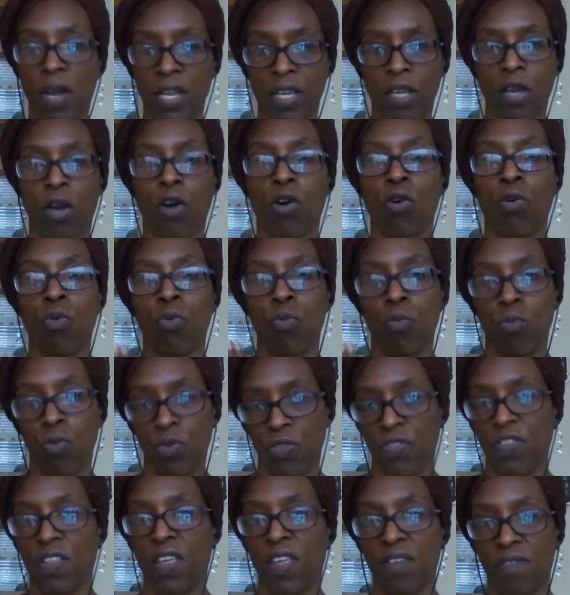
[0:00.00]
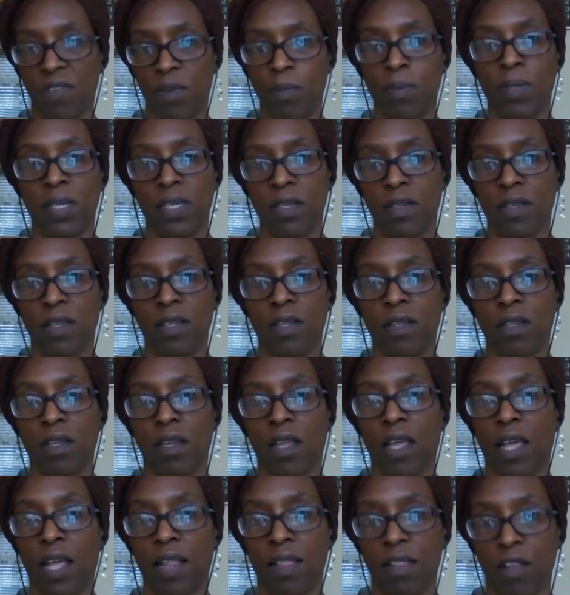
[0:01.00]
goal was the heavy bleeding
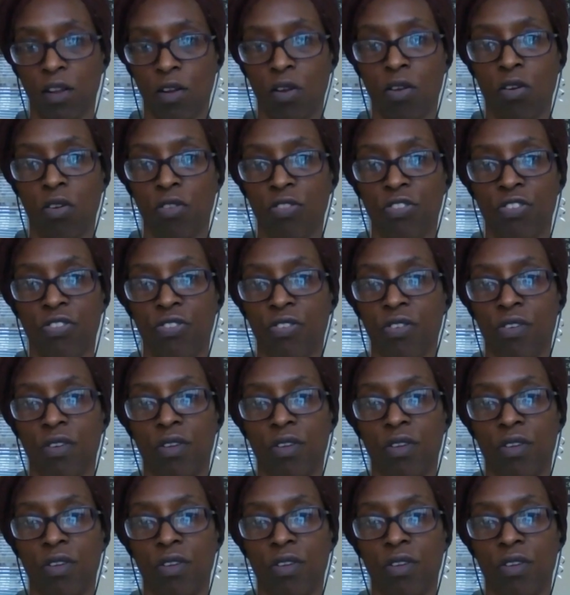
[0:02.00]
and the clots.